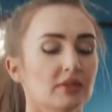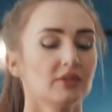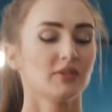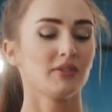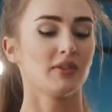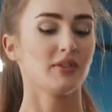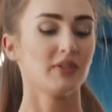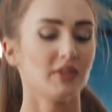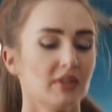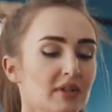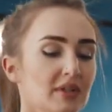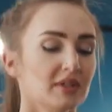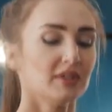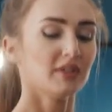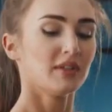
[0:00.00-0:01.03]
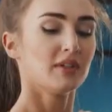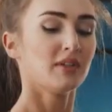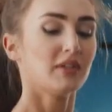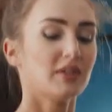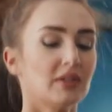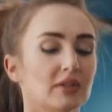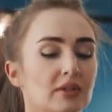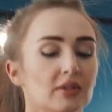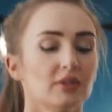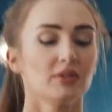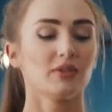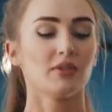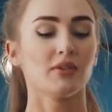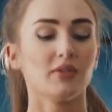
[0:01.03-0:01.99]
meals. She
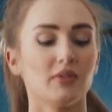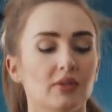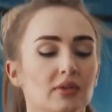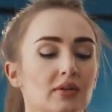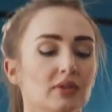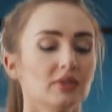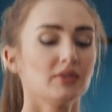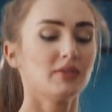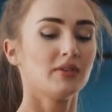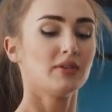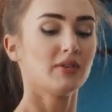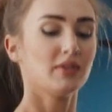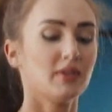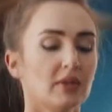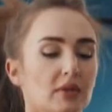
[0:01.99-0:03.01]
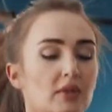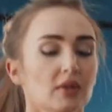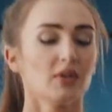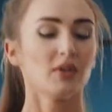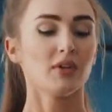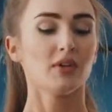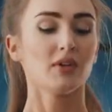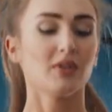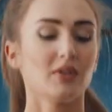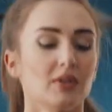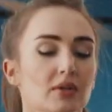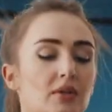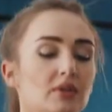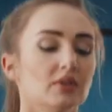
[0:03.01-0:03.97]
also upped her workouts from zero
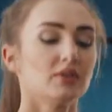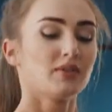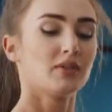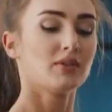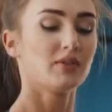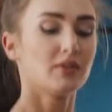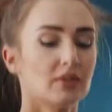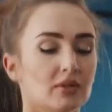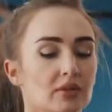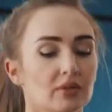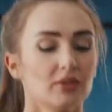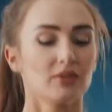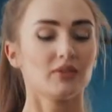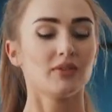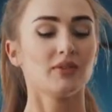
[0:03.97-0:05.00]
to three to four a week.